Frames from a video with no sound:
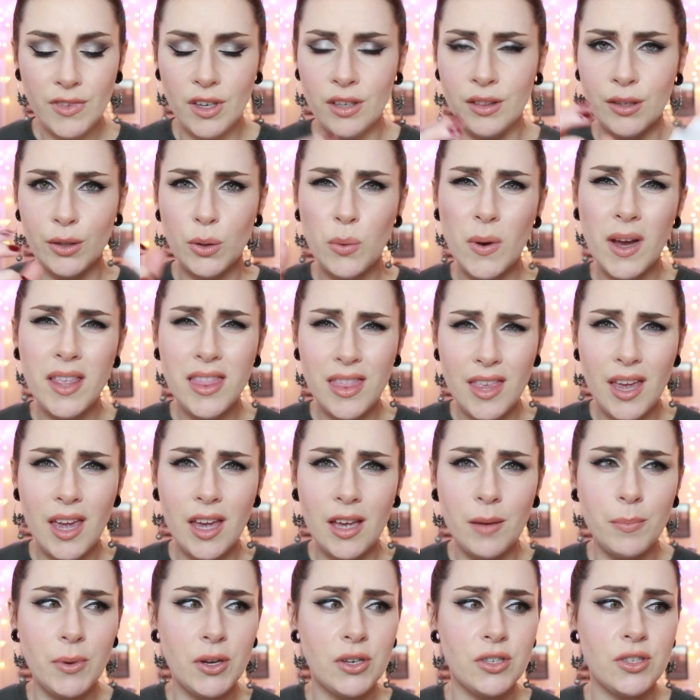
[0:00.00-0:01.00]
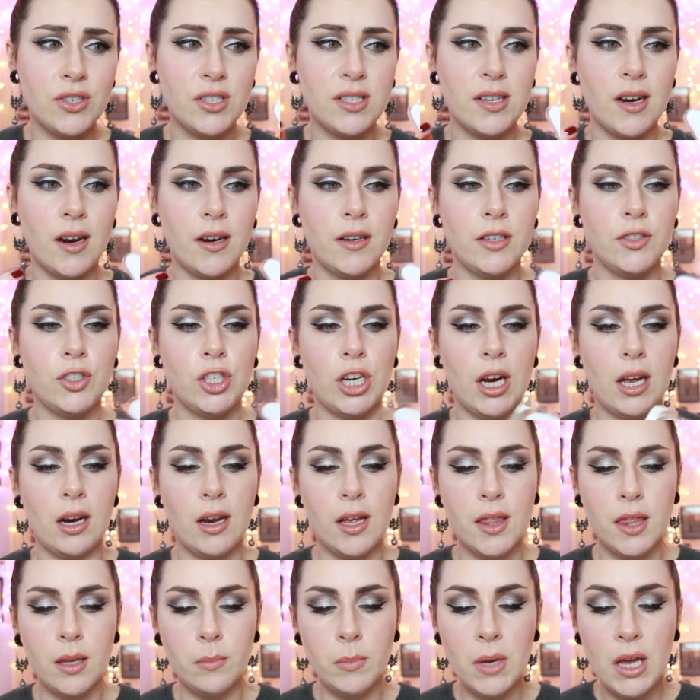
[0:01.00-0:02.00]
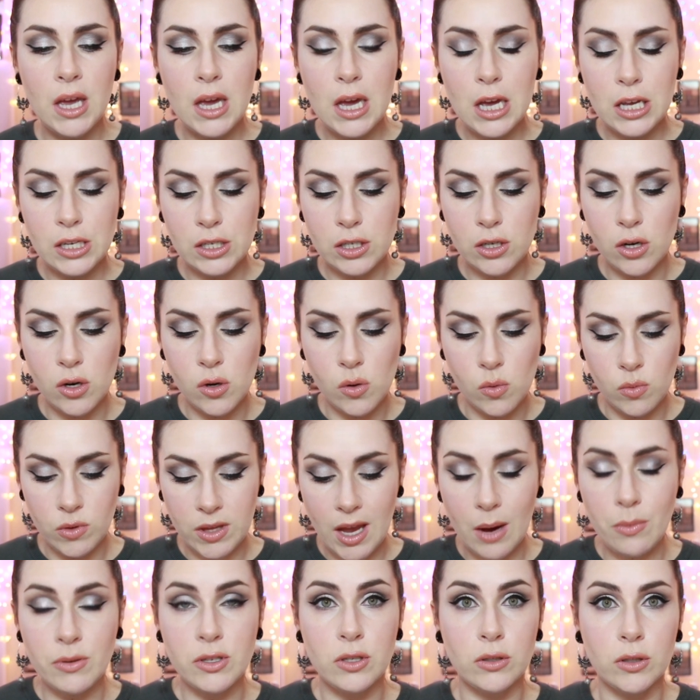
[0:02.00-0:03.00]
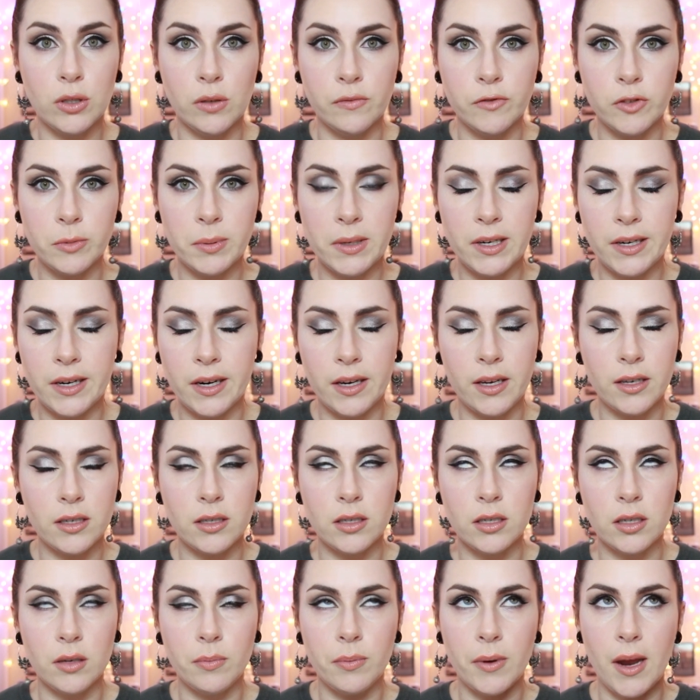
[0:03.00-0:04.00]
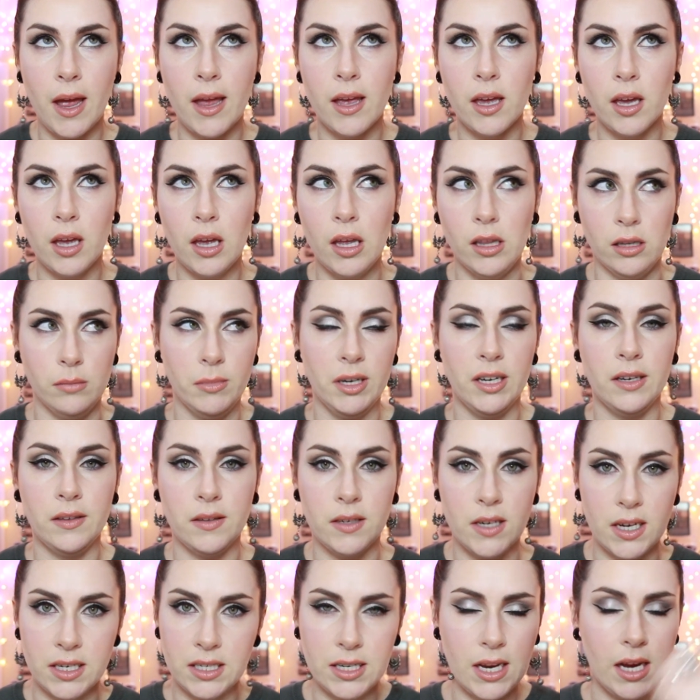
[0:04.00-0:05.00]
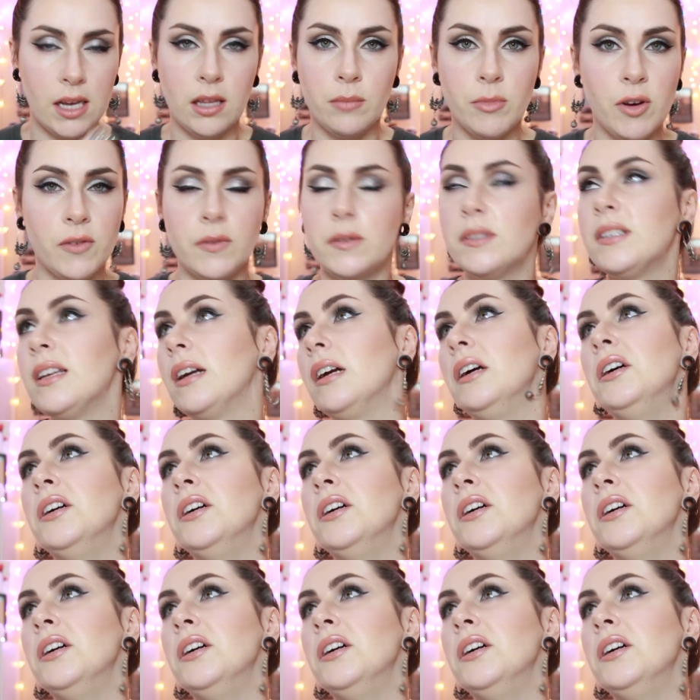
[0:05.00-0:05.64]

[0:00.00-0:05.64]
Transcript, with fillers: and they're quite thick because there's a lot of gel on them, so that was uncomfortable, and I ended up, like, in the middle of the night taking them off, and I was like,